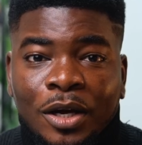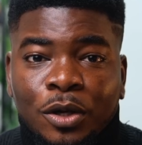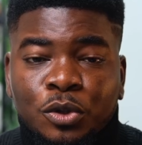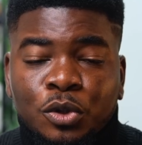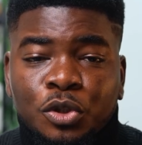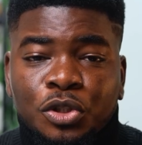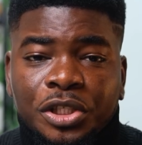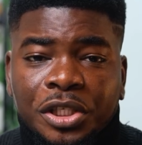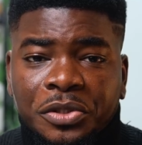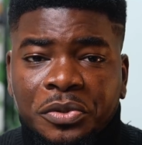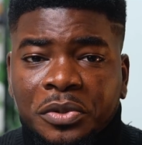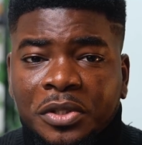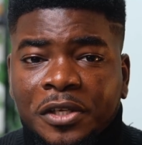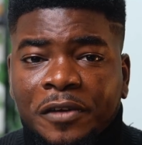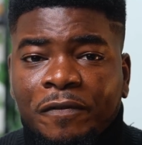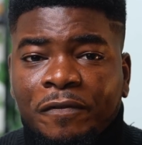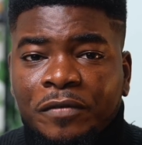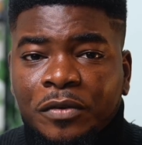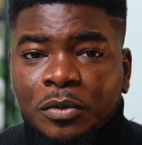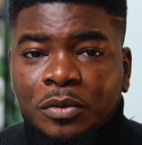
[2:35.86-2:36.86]
also genuinely
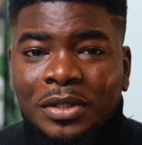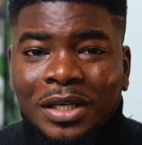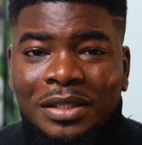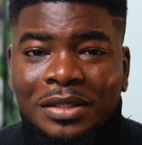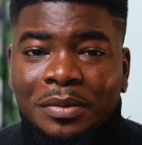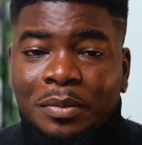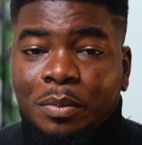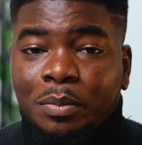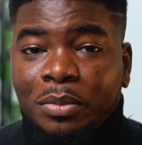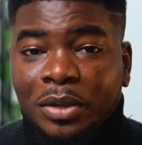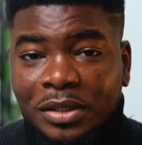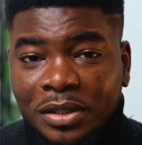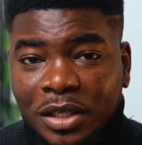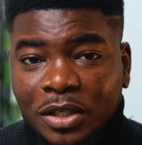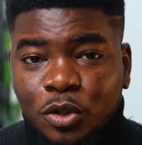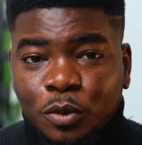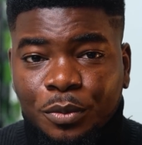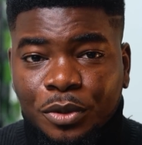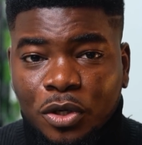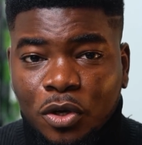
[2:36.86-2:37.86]
feel that the better
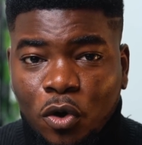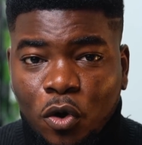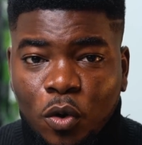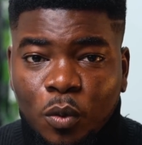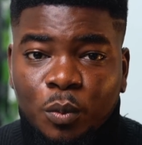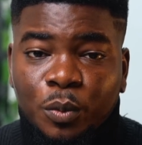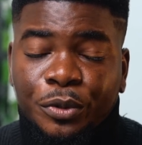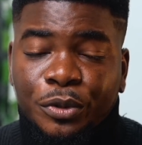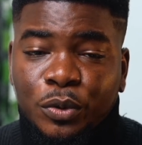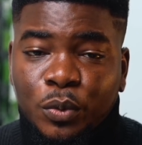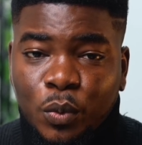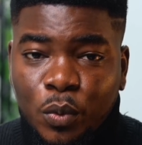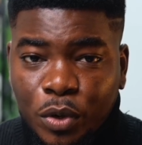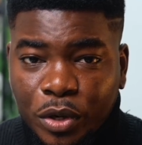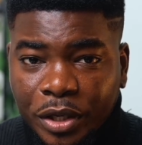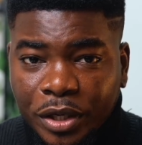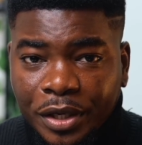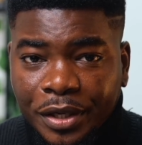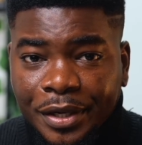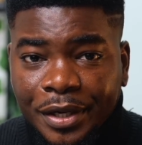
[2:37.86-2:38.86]
you become with the
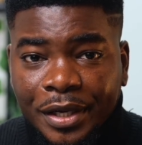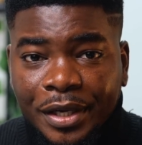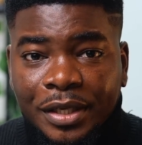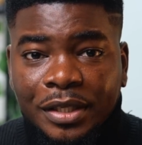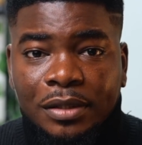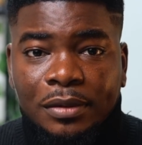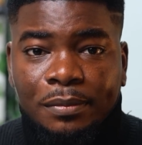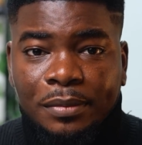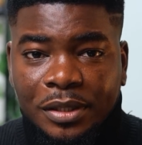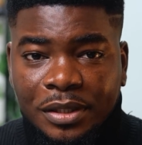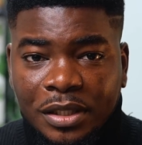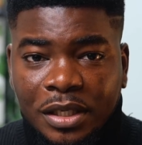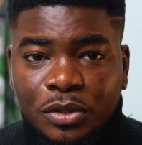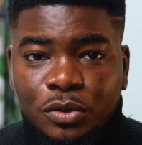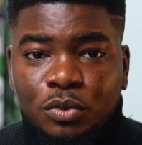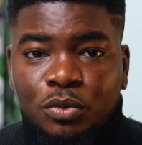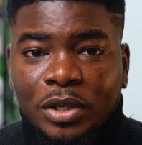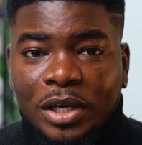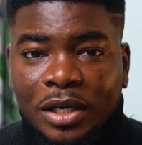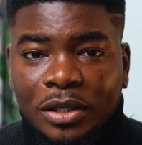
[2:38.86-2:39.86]
work, the better
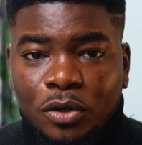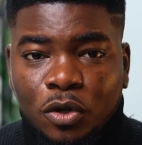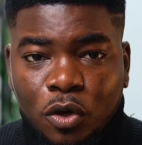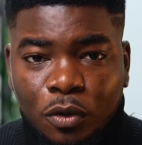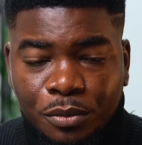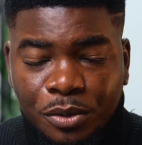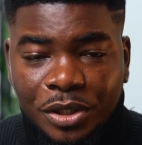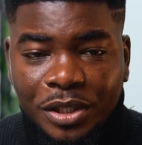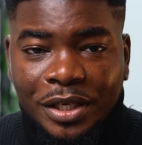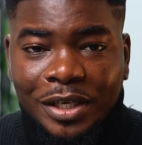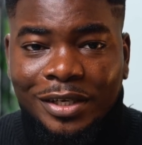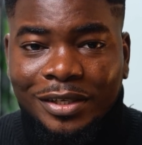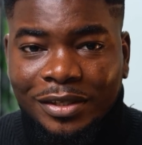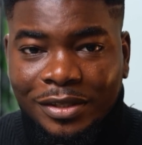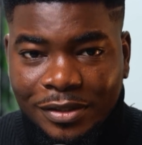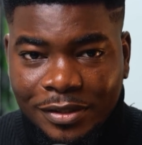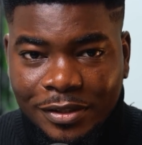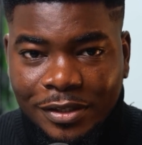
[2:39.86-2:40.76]
you can communicate these